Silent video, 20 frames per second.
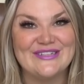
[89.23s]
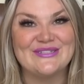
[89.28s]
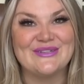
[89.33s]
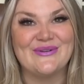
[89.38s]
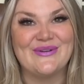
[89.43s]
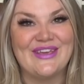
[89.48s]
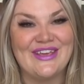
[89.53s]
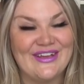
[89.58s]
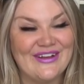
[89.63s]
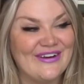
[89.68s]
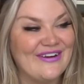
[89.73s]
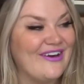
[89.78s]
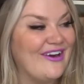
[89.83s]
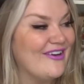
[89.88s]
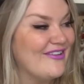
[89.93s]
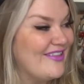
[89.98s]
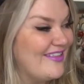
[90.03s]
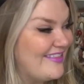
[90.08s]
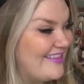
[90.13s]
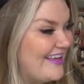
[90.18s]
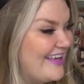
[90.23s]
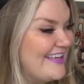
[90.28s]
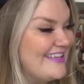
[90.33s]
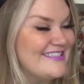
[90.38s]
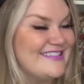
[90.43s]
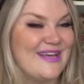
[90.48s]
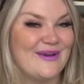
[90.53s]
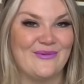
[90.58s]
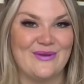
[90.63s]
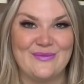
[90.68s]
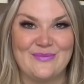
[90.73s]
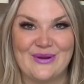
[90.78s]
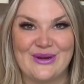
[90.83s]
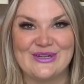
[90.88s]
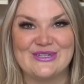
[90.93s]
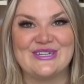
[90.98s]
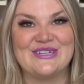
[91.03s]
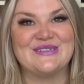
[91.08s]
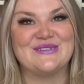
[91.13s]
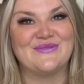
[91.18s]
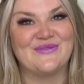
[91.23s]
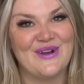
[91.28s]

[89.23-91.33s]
So here are the things that we purchased